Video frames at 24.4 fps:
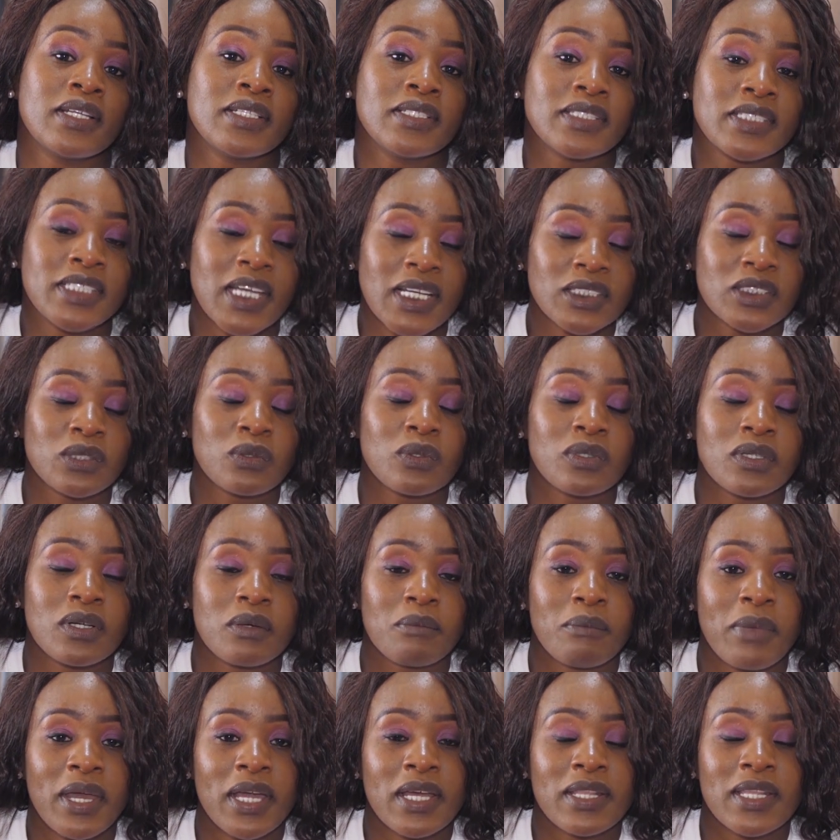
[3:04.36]
just
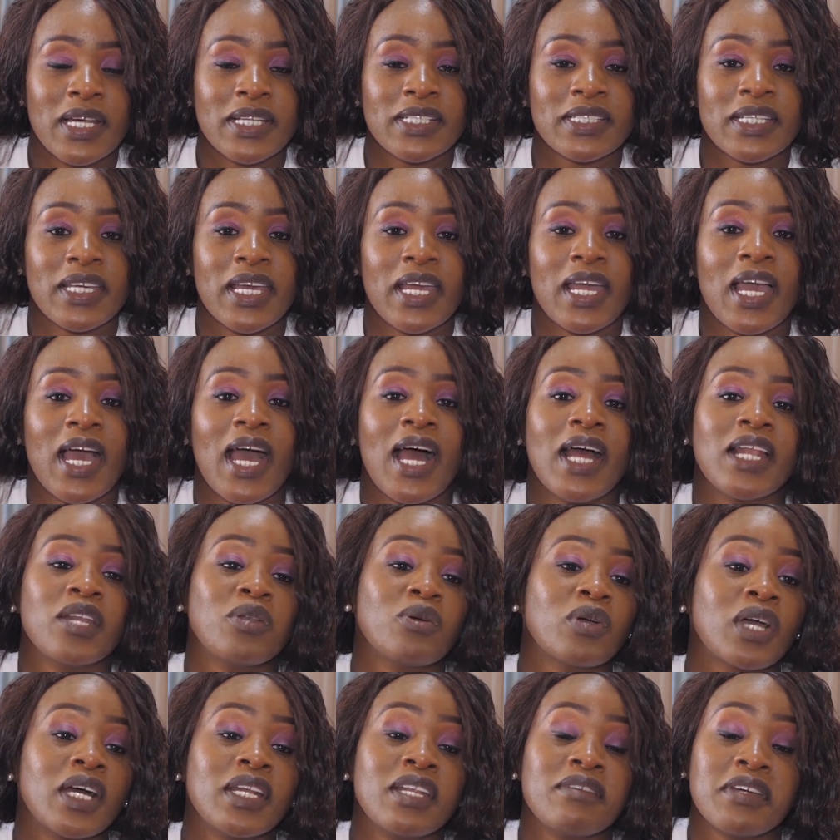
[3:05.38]
bake that cake, and
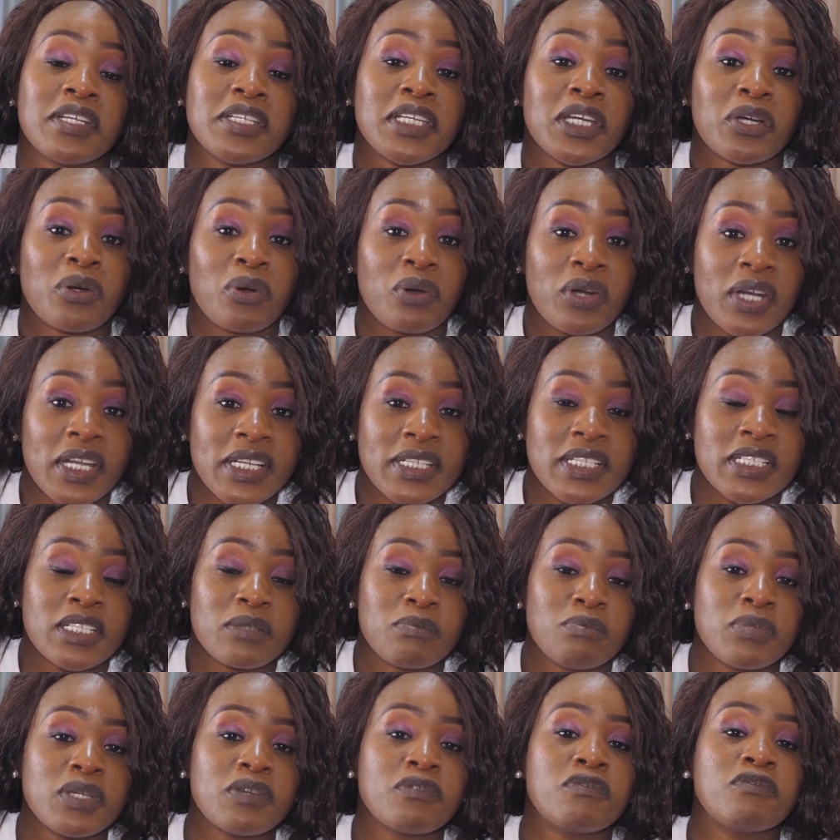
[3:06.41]
you can even decorate
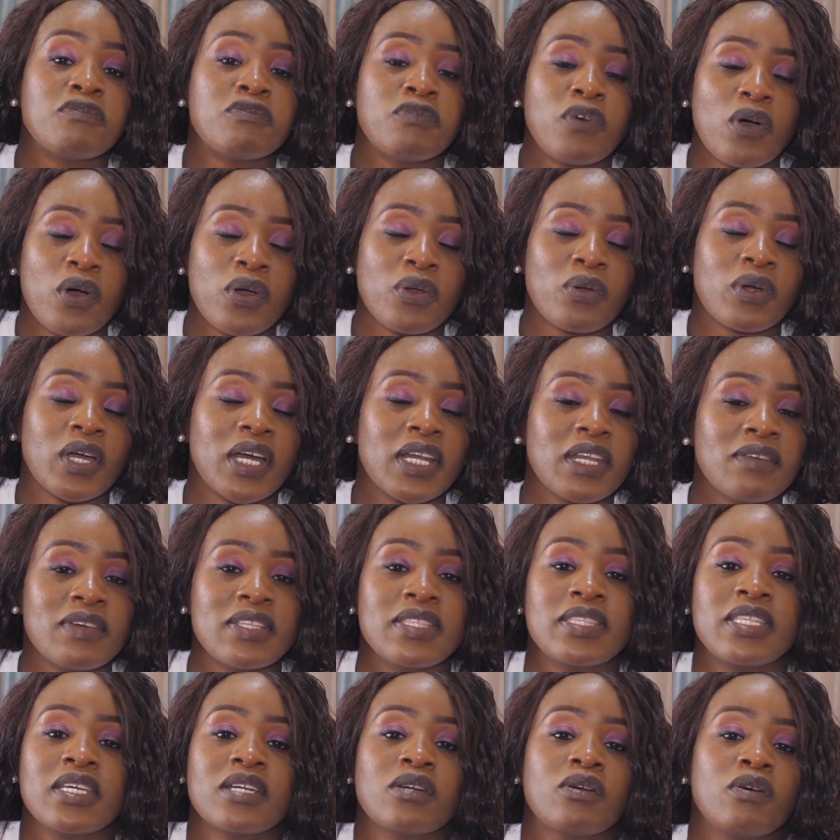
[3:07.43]
it before you can
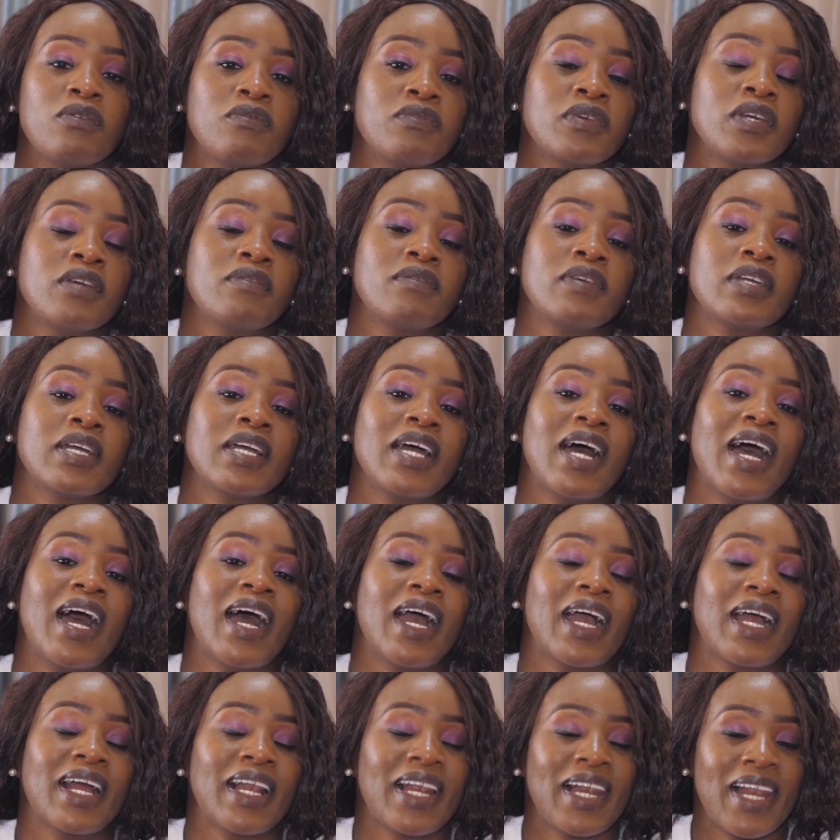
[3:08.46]
even think of giving a
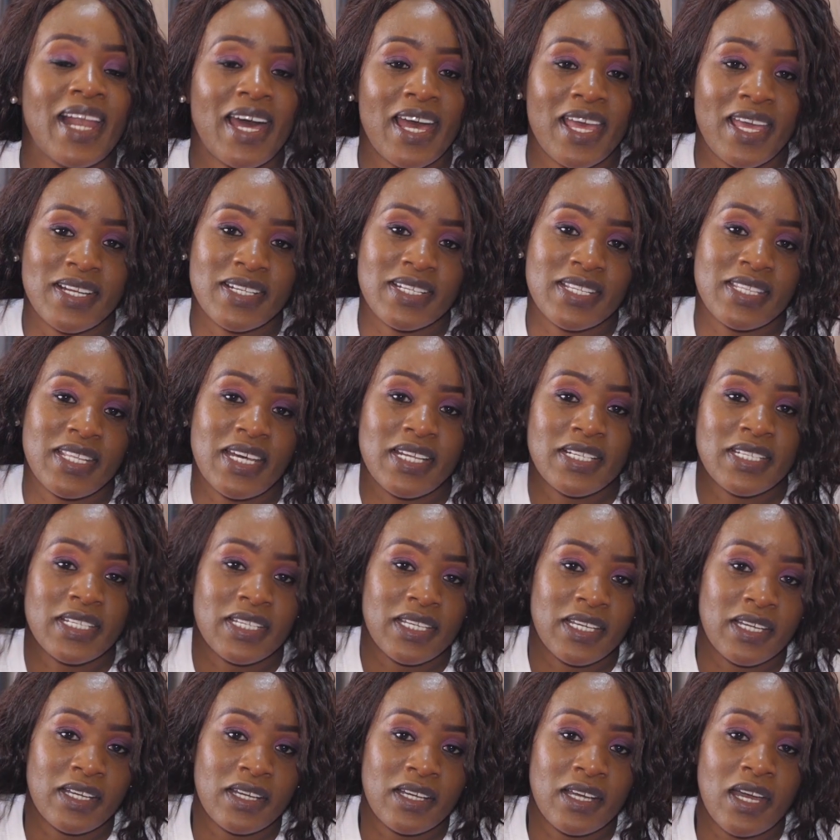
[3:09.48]
client that
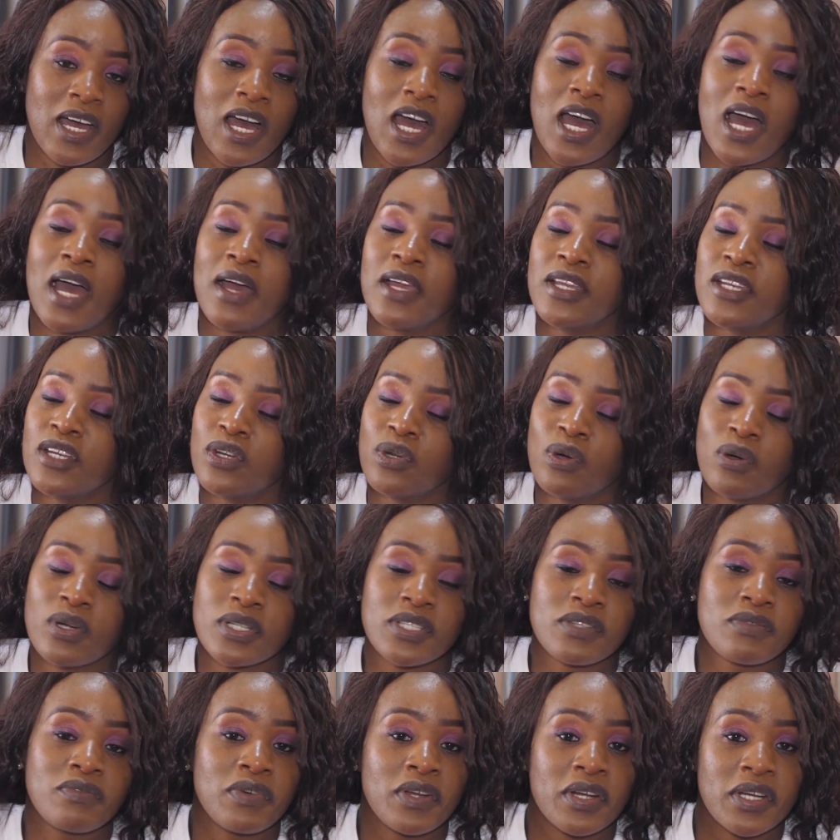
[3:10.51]
cake. I know
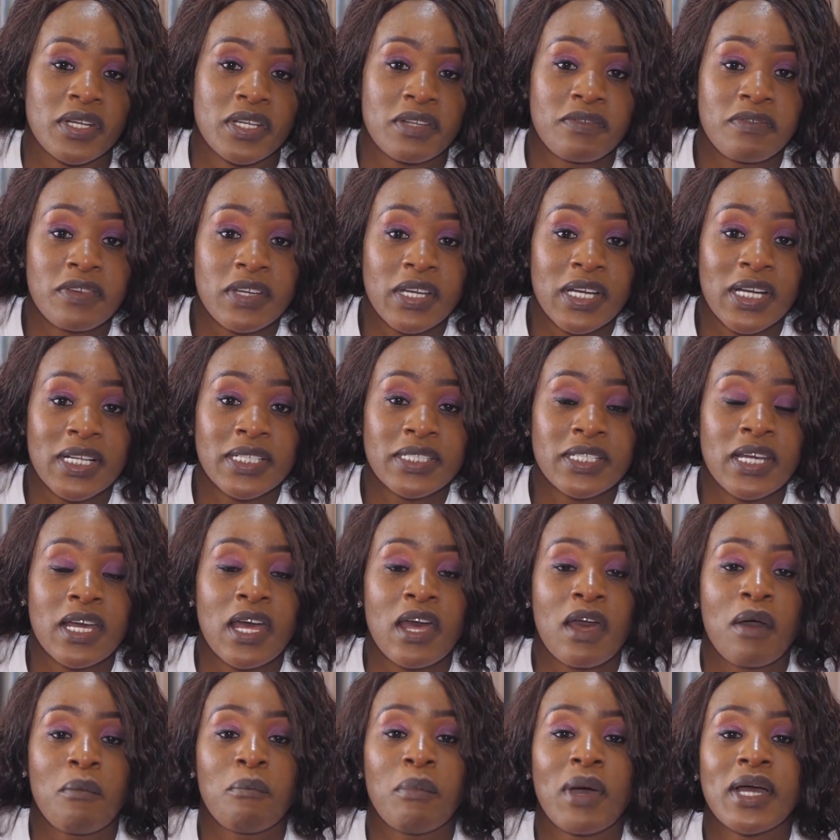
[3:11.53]
it's very difficult,
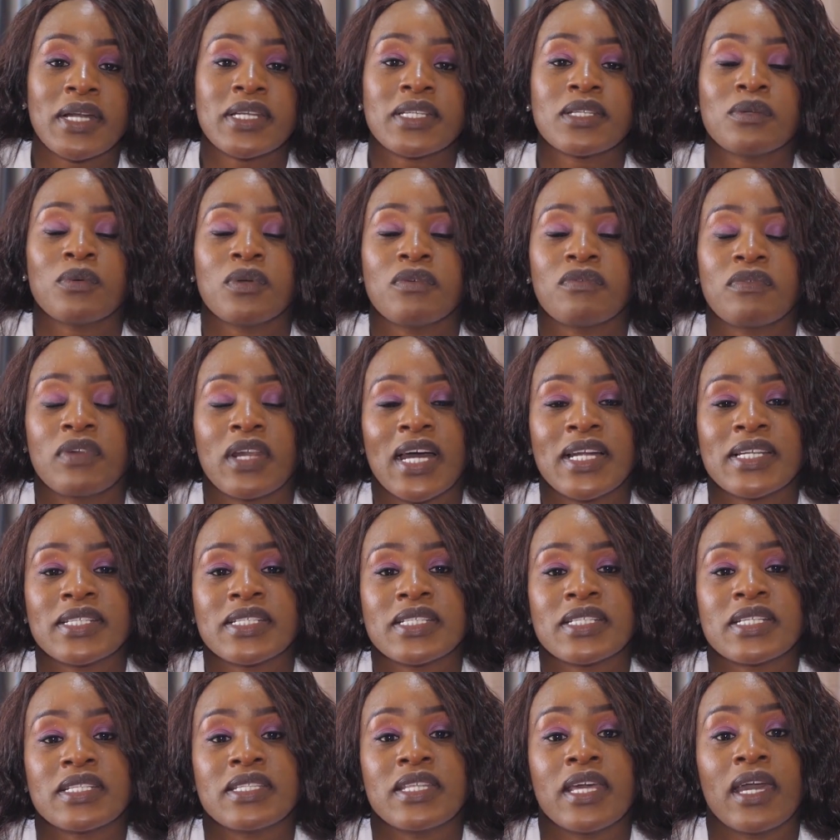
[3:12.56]
but we've learned
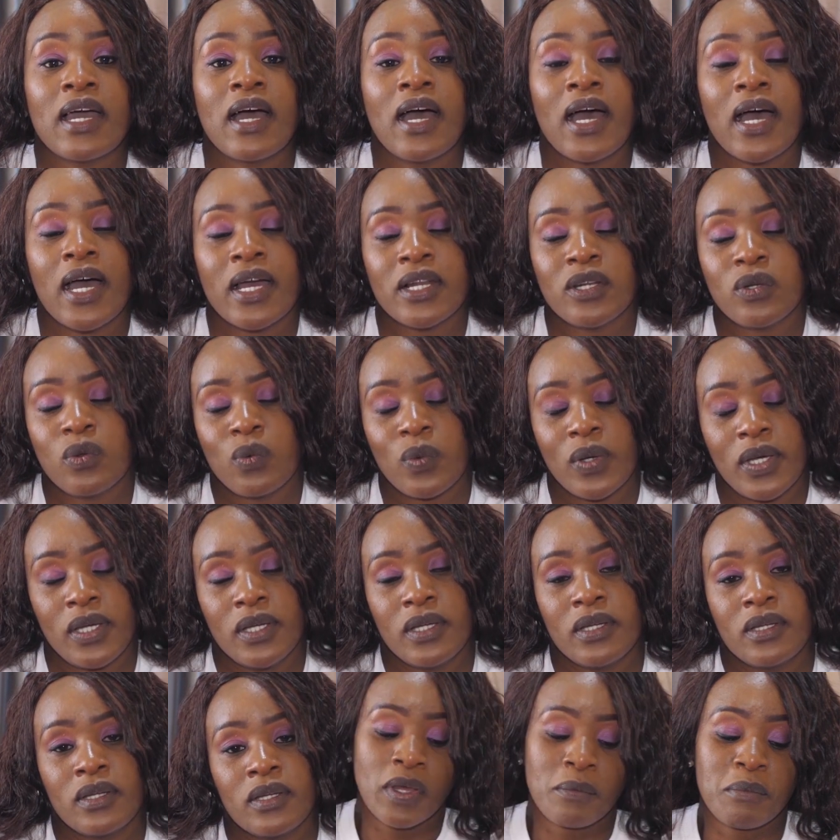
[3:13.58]
it the hard way.
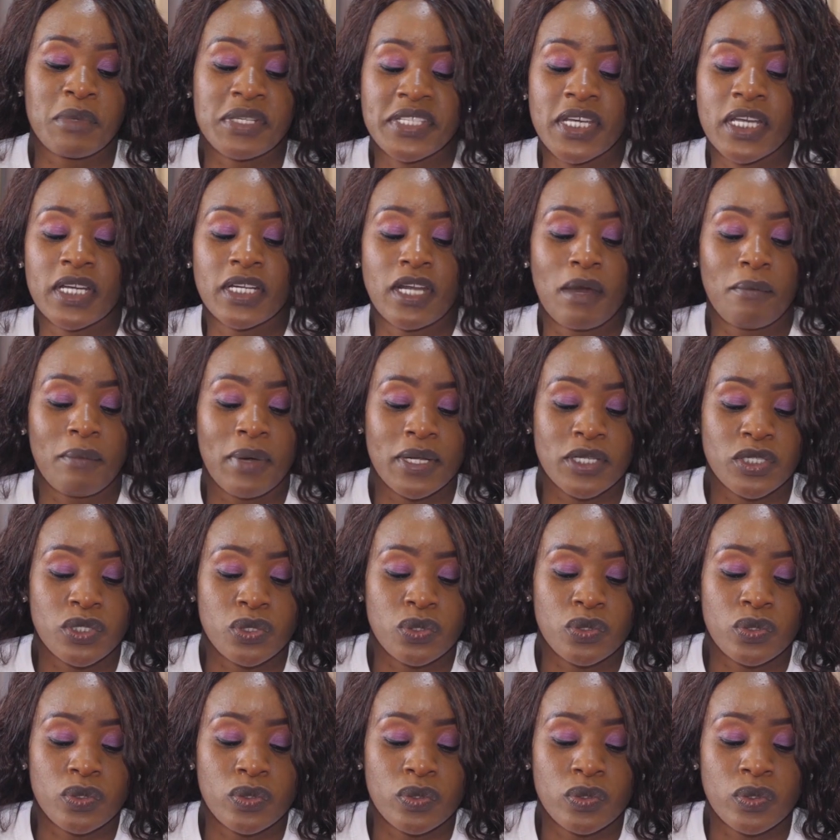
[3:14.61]
Mistake number
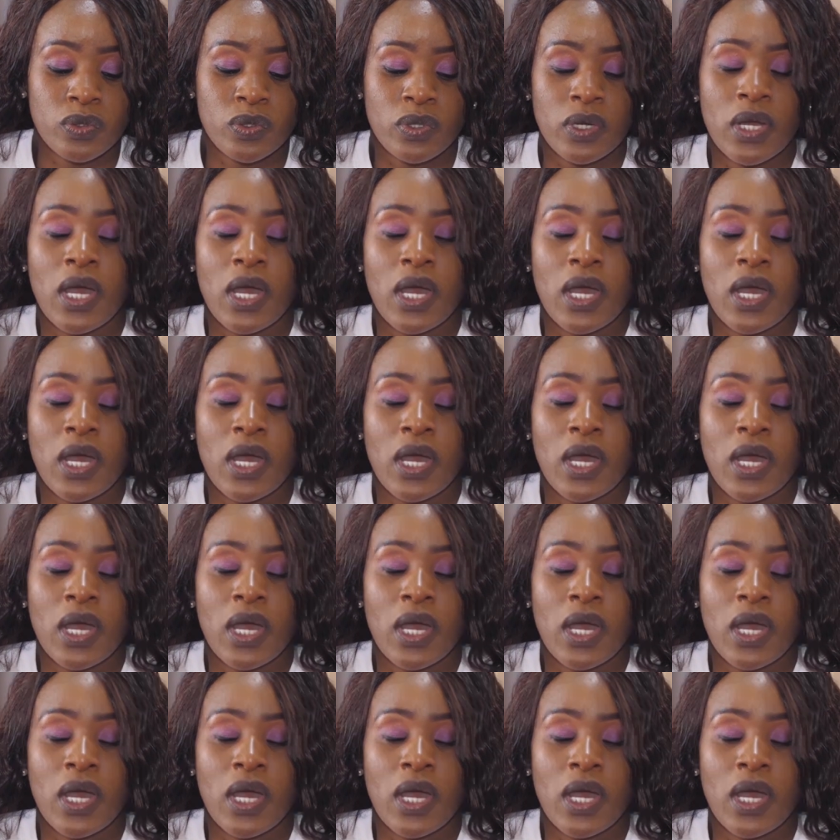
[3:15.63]
two: